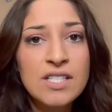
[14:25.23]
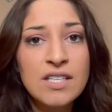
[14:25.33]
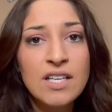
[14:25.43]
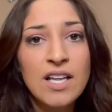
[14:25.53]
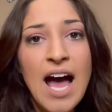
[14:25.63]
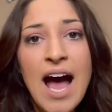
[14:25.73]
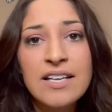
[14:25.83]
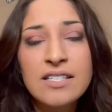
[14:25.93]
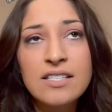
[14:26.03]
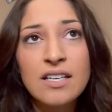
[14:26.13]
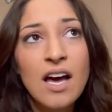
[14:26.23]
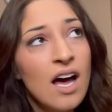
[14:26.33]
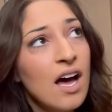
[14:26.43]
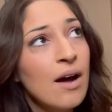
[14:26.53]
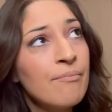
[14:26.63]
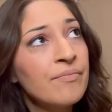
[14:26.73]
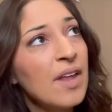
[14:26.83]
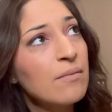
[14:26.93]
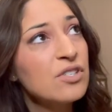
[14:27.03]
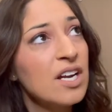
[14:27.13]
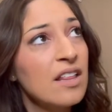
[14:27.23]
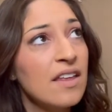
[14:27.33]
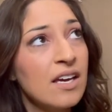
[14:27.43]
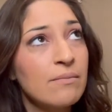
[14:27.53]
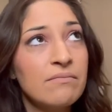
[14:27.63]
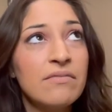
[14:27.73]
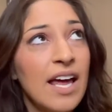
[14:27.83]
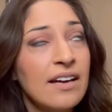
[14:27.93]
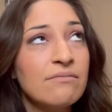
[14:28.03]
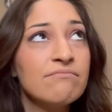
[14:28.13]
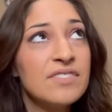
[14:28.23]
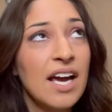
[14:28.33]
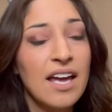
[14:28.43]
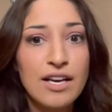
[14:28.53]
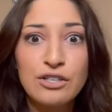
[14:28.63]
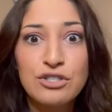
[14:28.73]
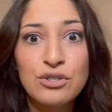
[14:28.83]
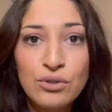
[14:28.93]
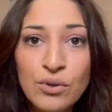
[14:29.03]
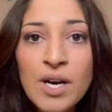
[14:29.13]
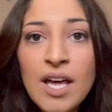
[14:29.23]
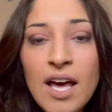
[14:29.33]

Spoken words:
in the last, I'm trying to think, like decade or two.